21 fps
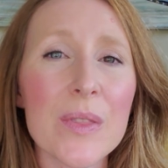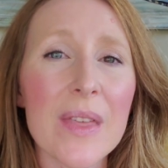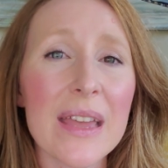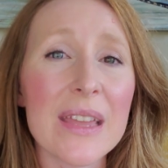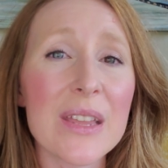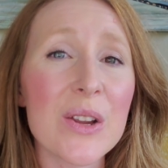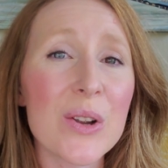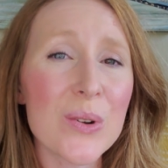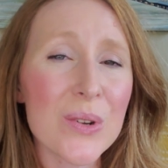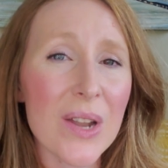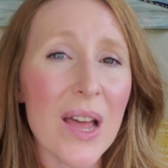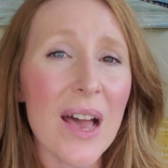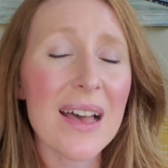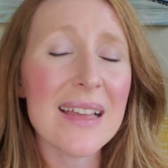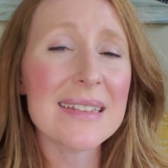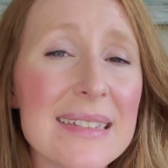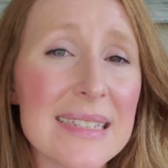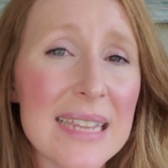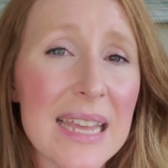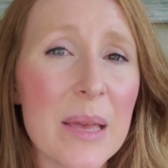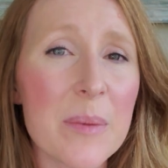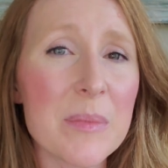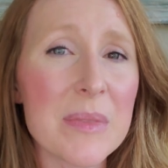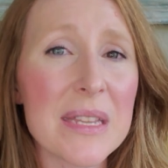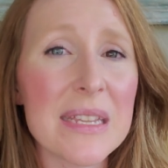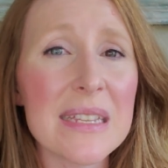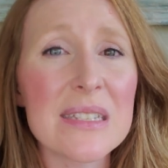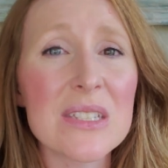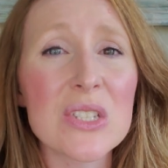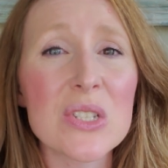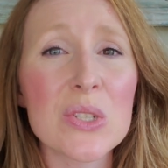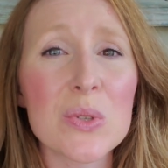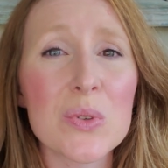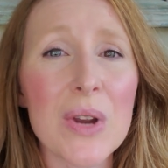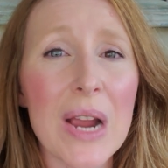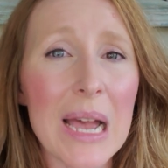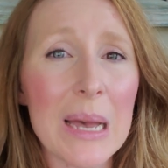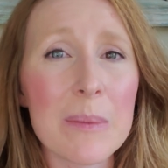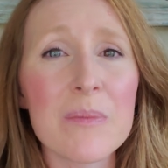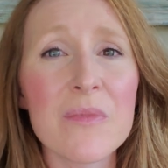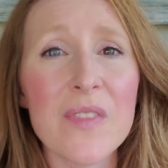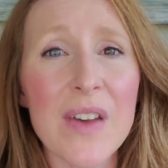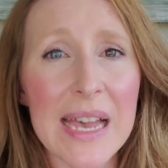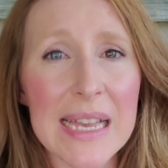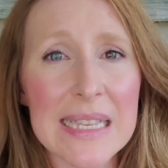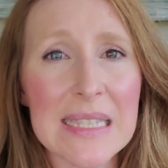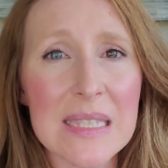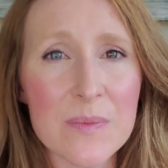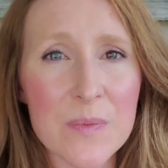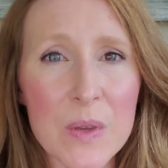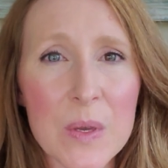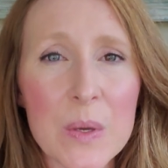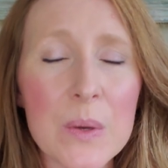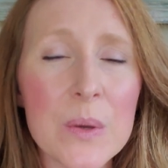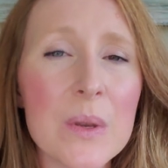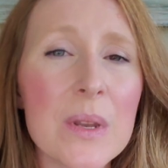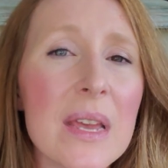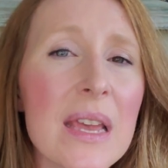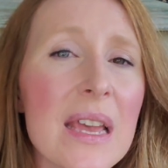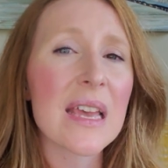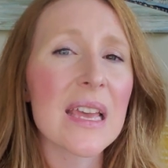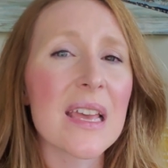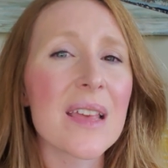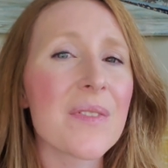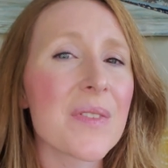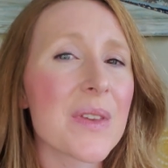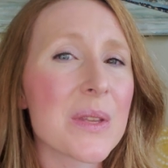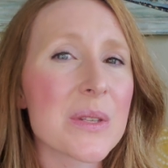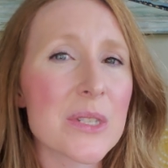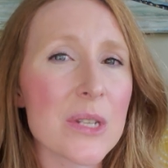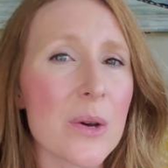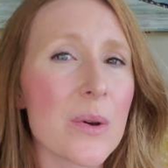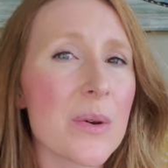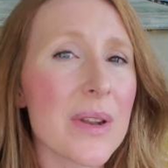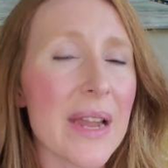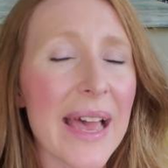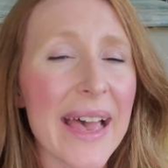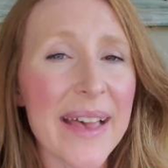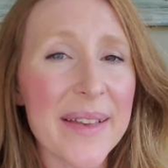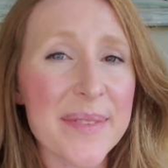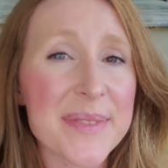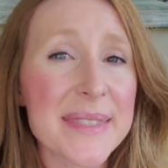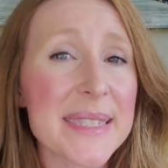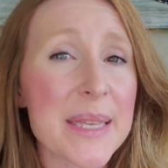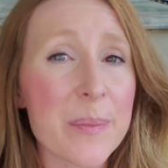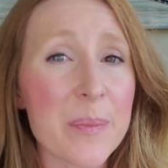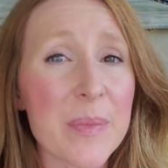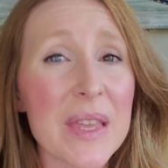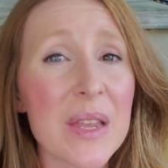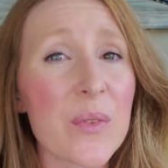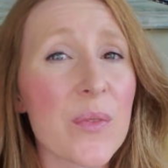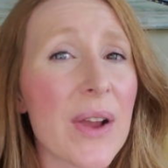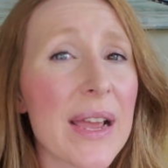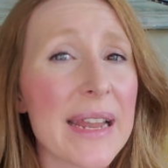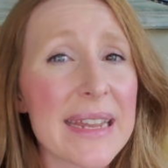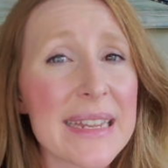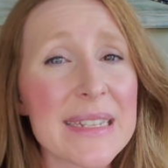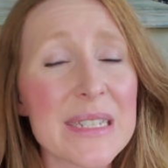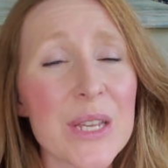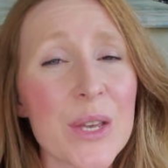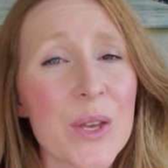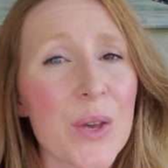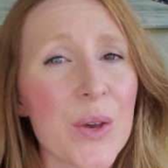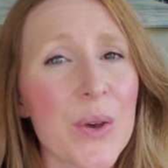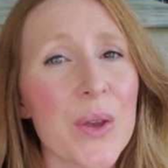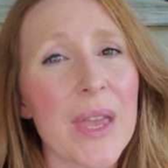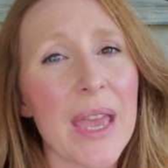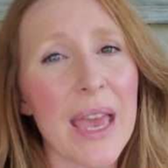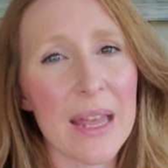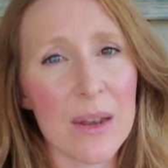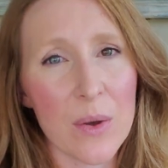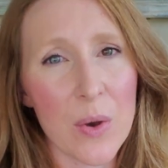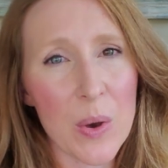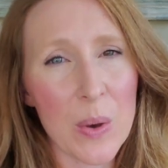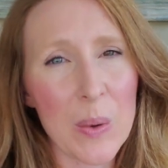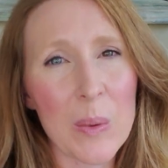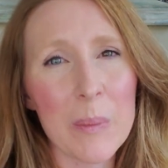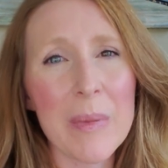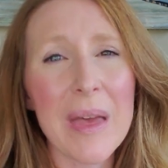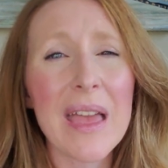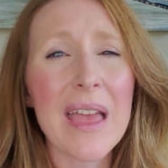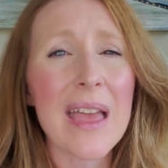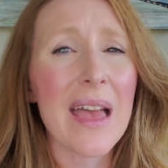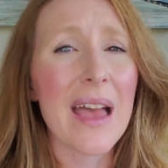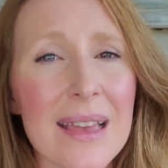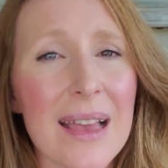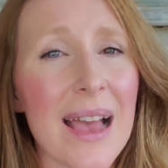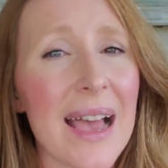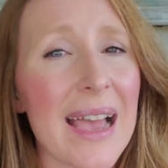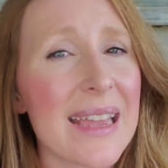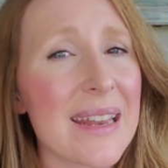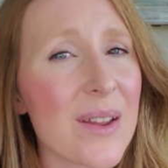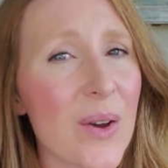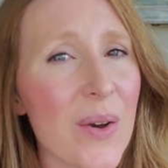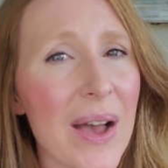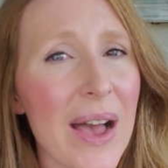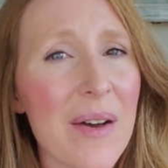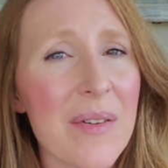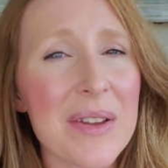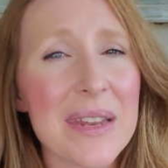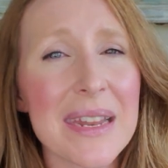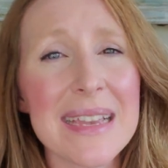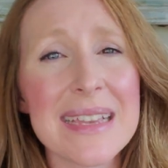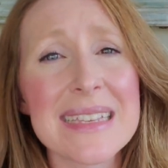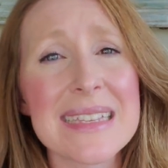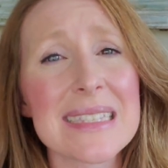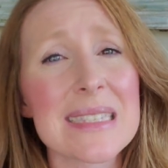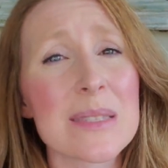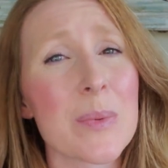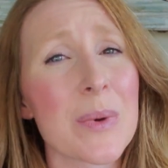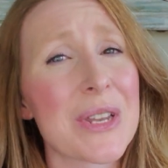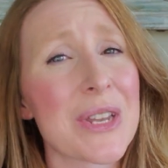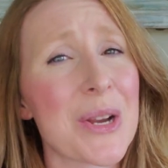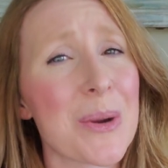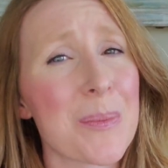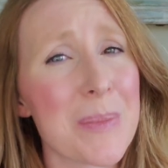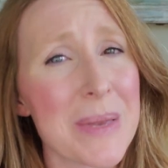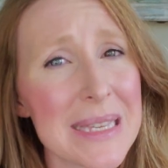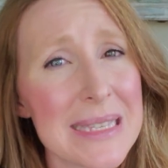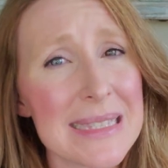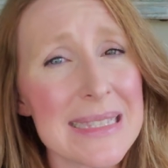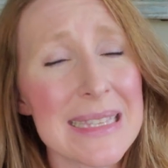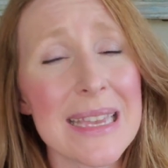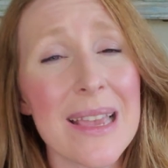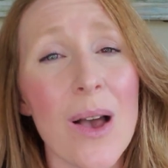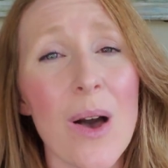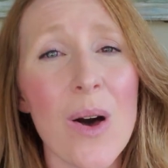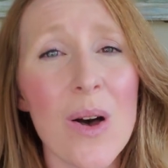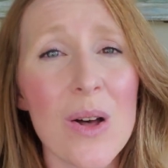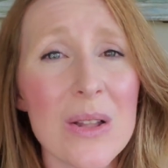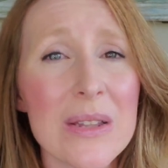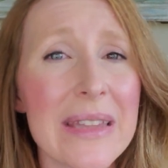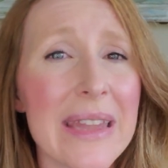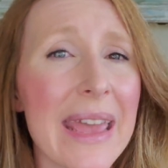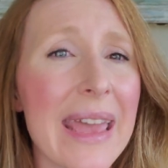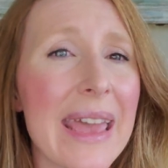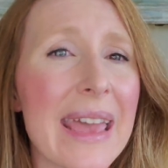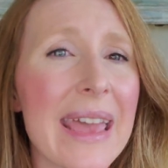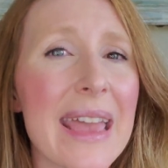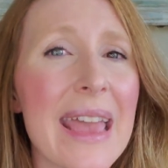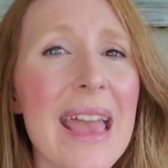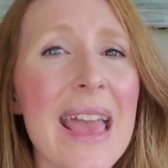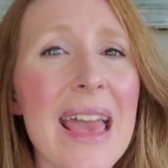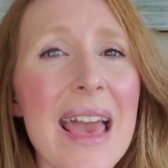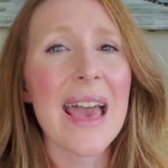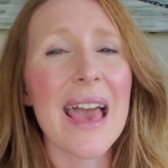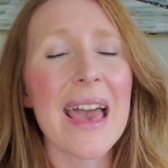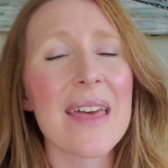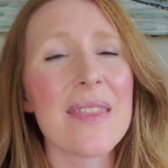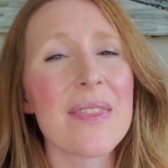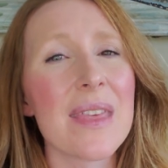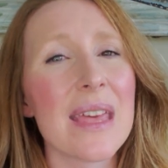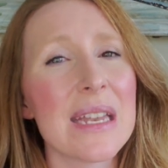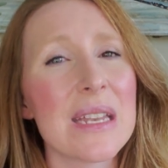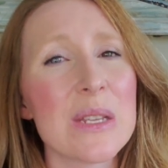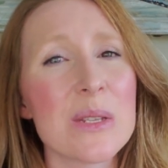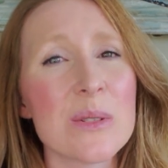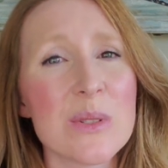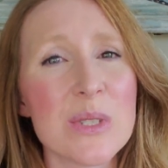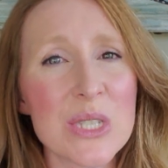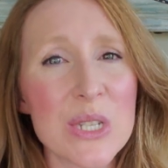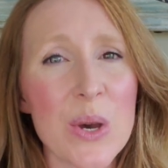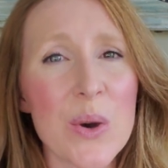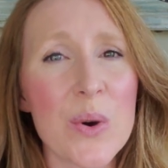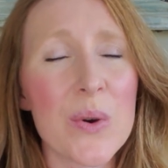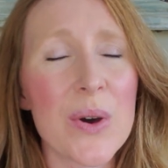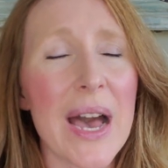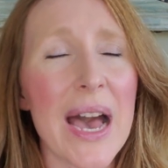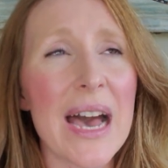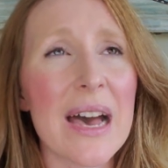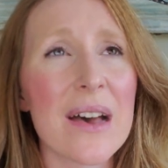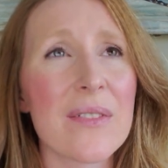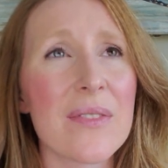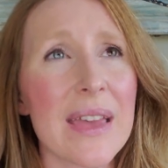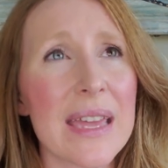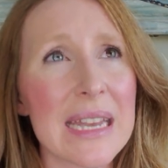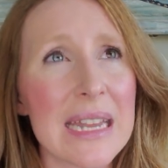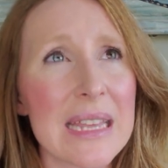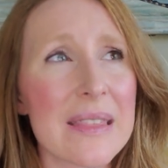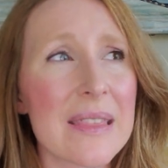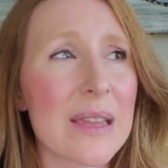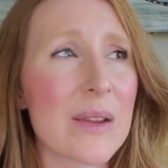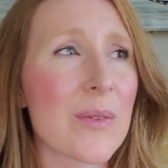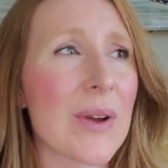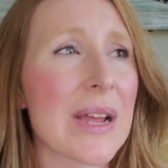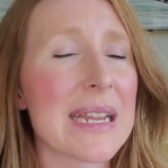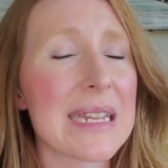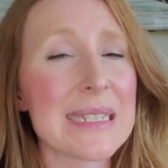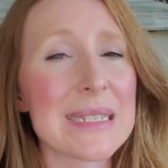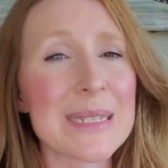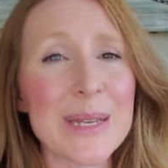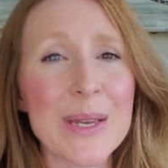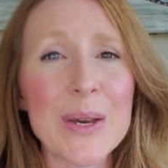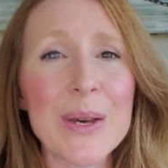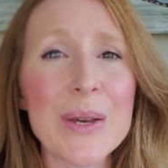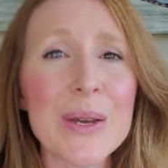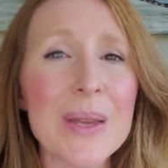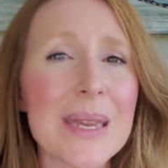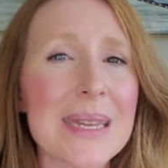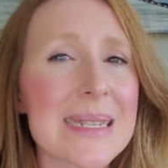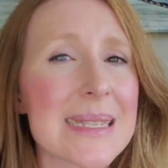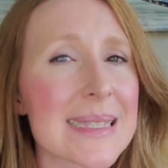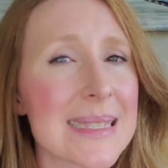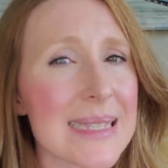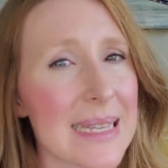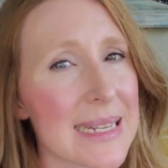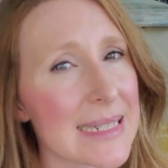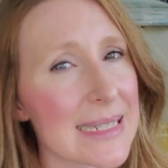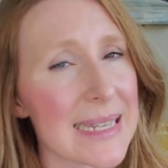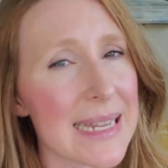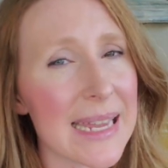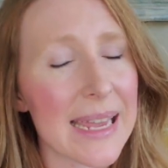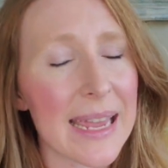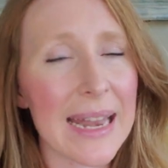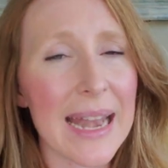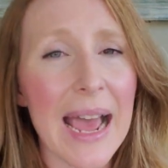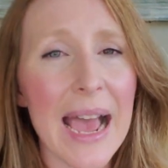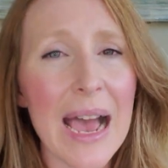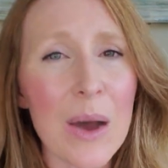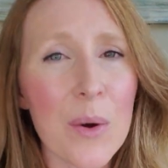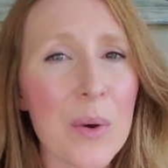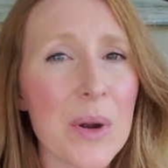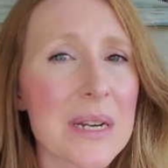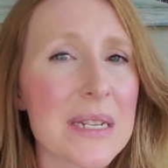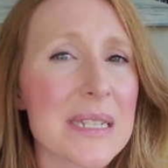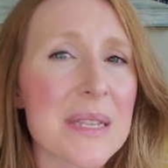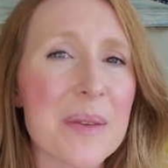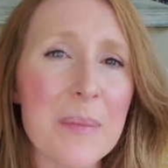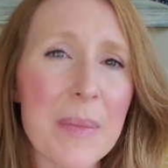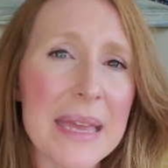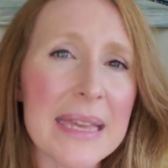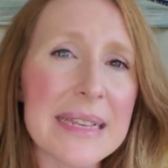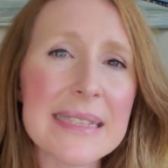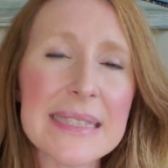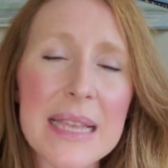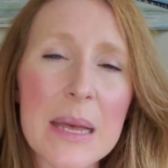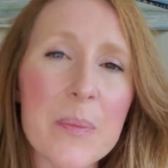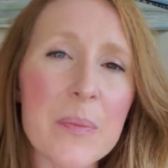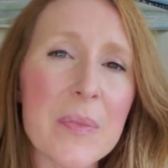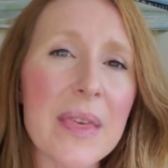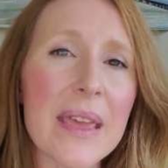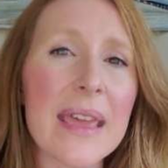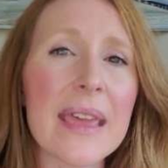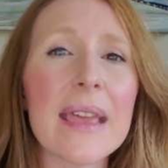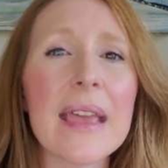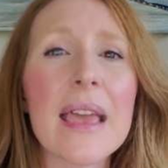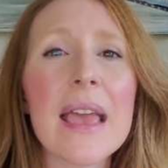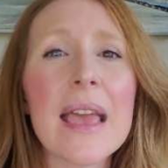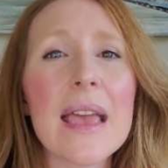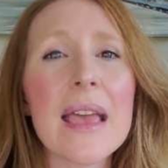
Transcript: that you're not tempted to grab fast food if you don't have something ready to cook at home. I know how it is when you're busy all day and then you don't have anything ready to cook, and it's going to take an hour to make something